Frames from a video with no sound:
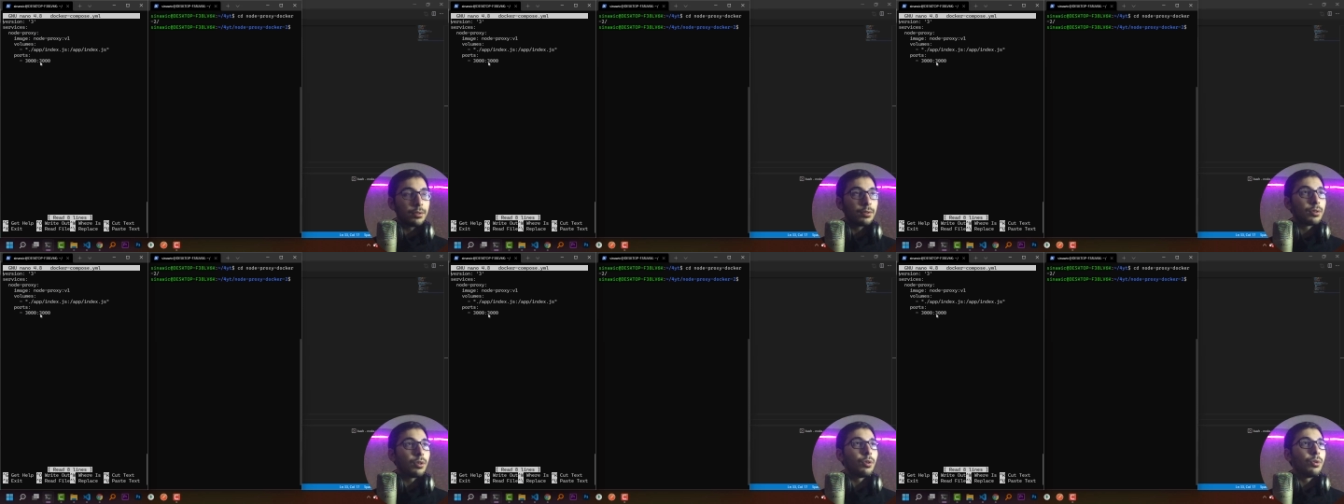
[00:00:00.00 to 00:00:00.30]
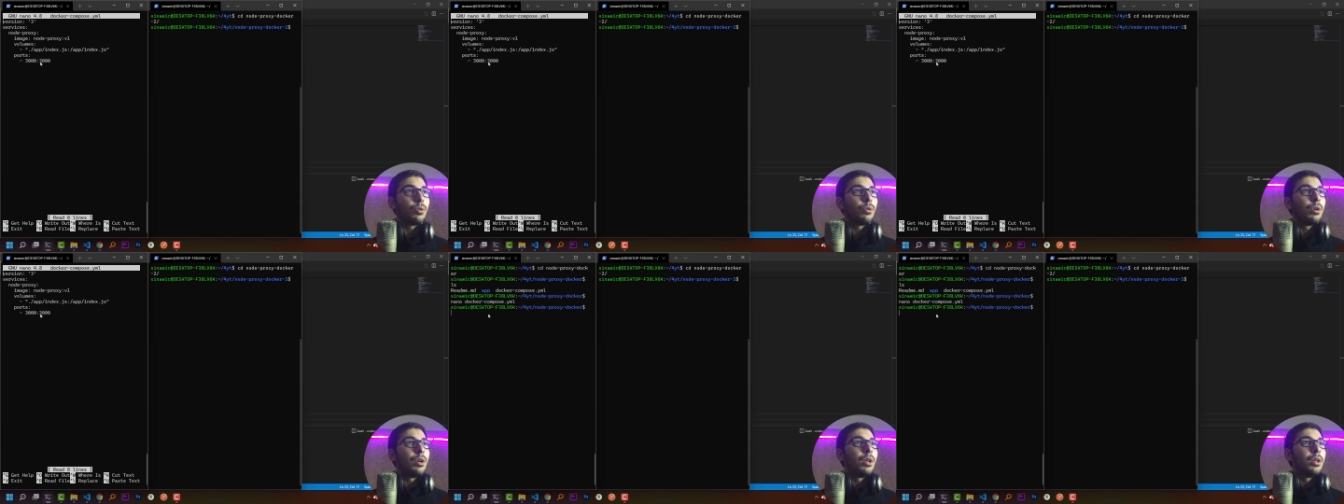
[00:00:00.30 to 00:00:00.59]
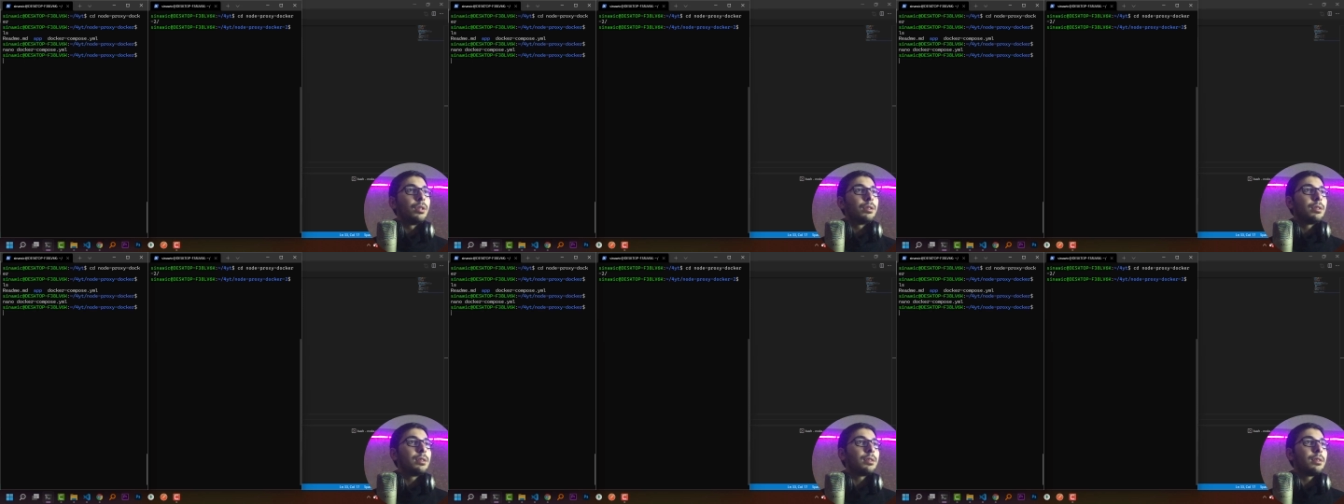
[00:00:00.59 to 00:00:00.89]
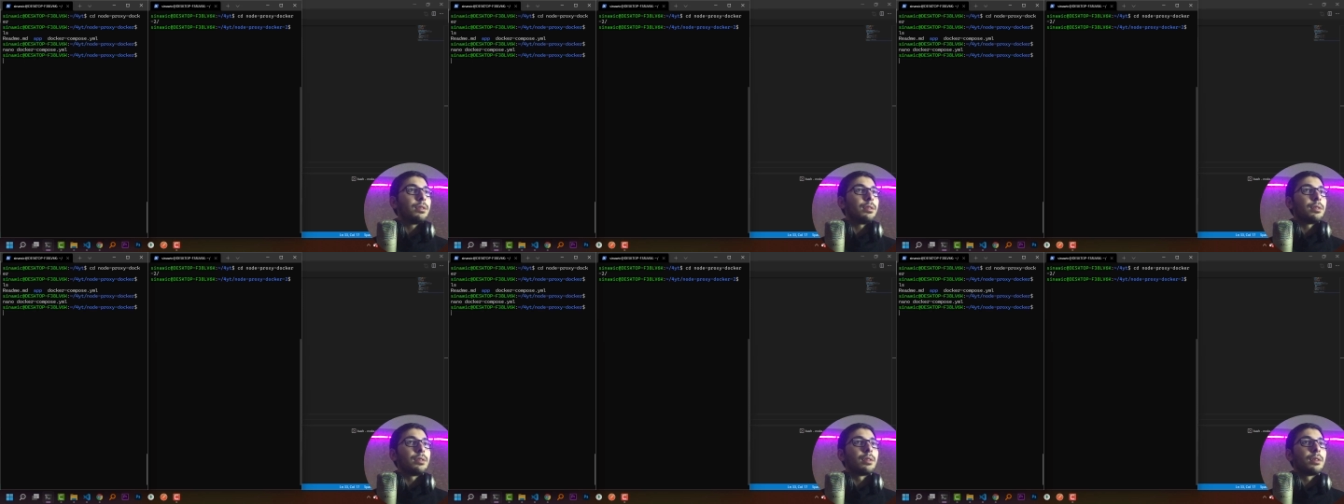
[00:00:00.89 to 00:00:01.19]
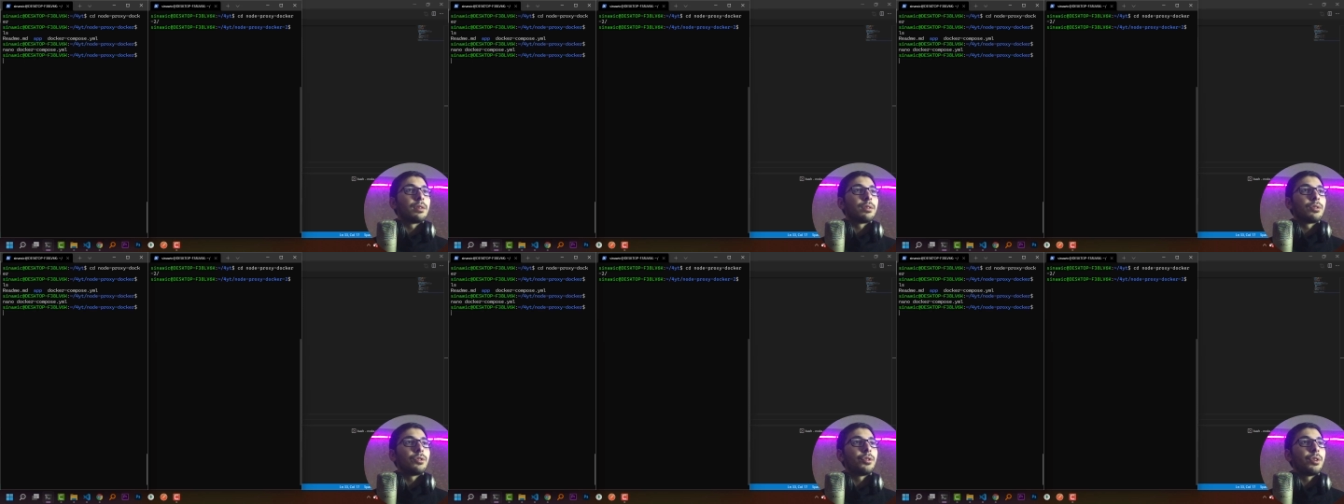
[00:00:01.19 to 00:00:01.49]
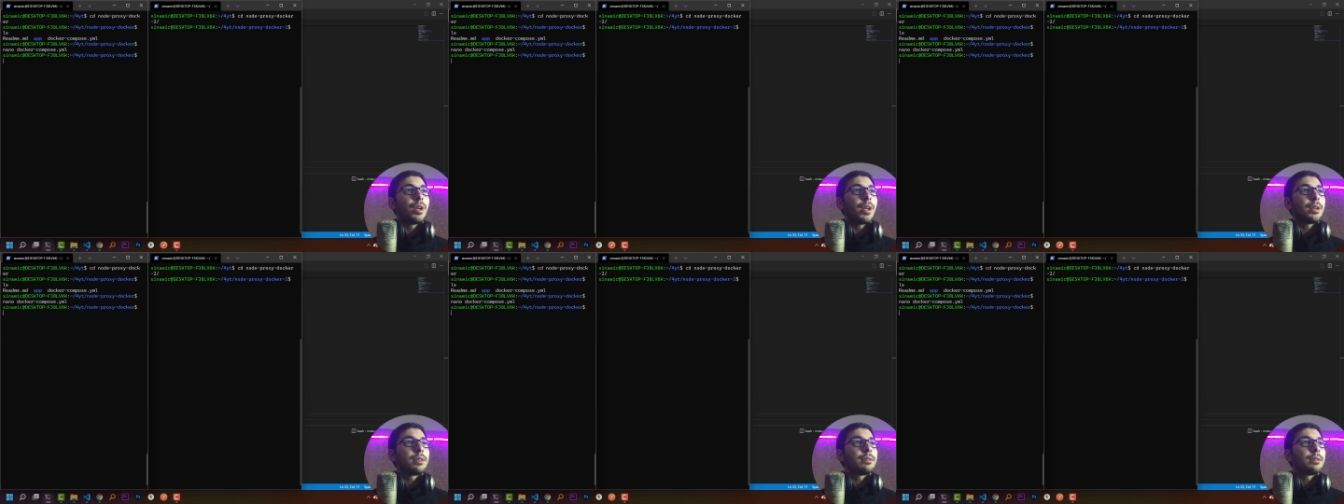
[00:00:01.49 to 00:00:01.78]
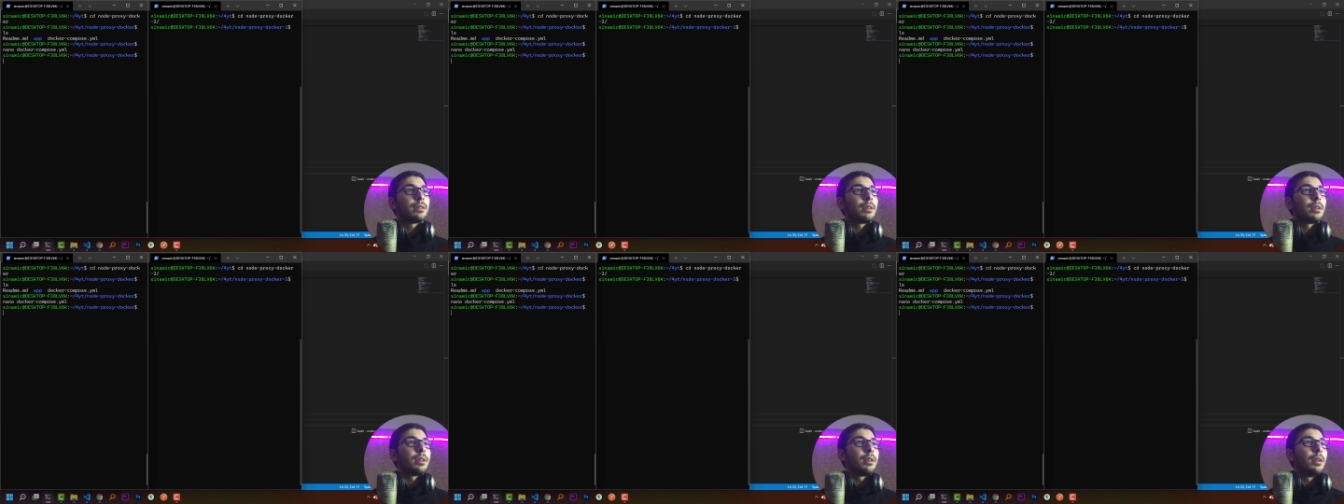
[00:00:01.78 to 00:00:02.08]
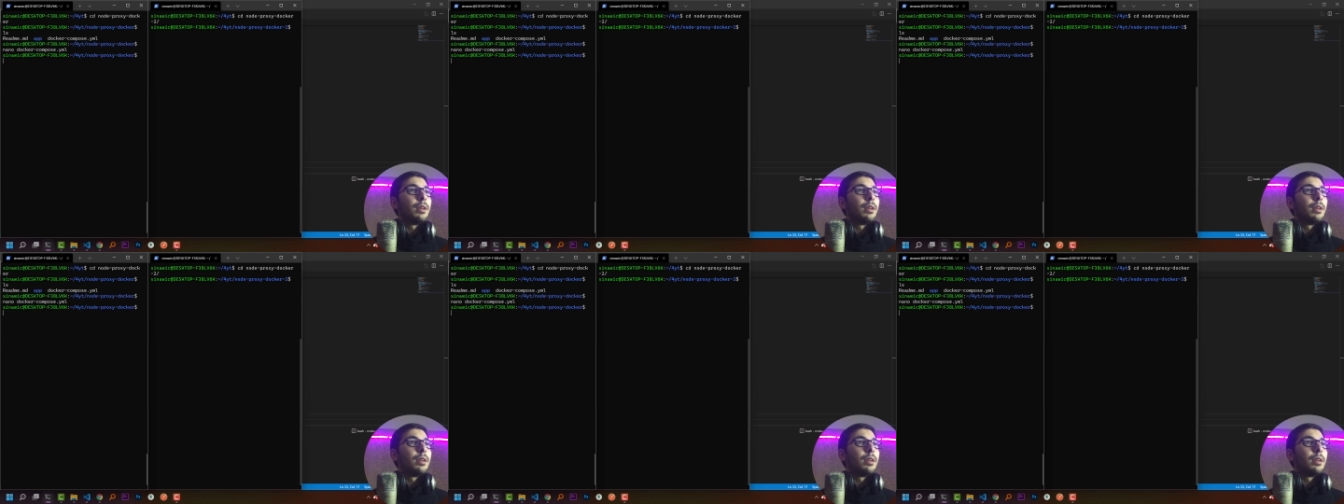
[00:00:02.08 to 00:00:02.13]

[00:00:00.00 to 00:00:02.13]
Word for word: So this is correct.